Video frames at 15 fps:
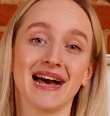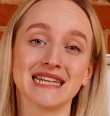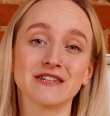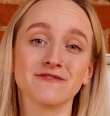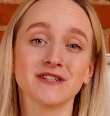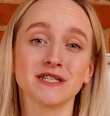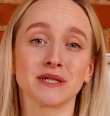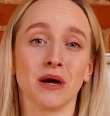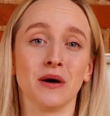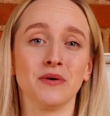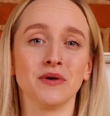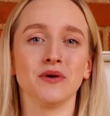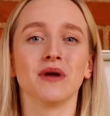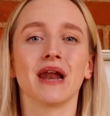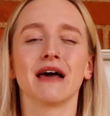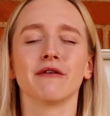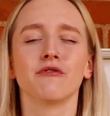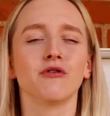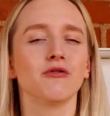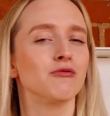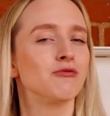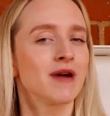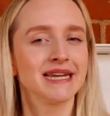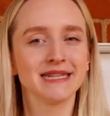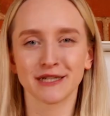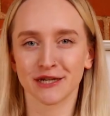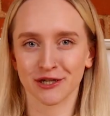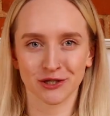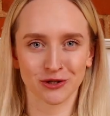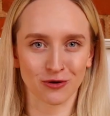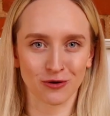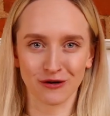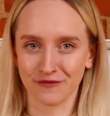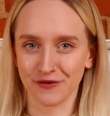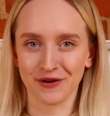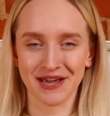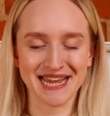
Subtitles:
As a result, you'll have greater control of your